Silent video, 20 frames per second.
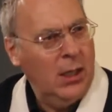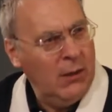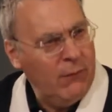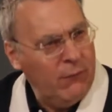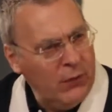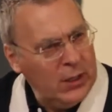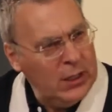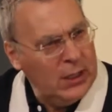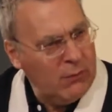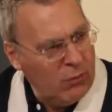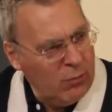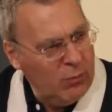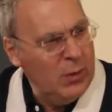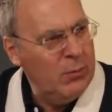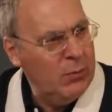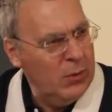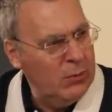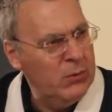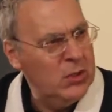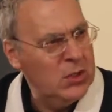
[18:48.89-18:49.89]
If he
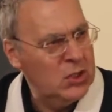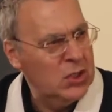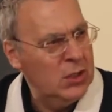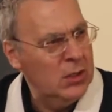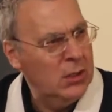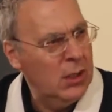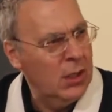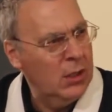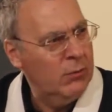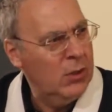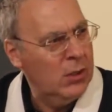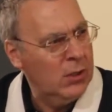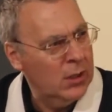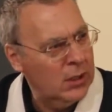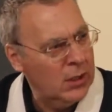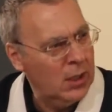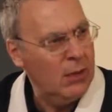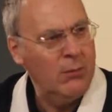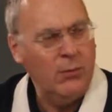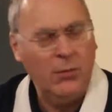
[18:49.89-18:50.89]
gives me permission, I'm
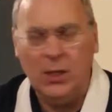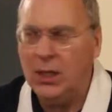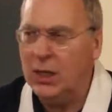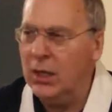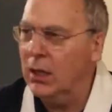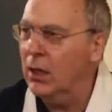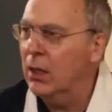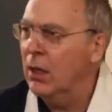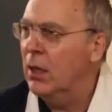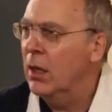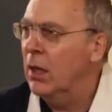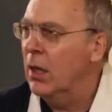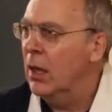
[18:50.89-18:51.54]
going to come here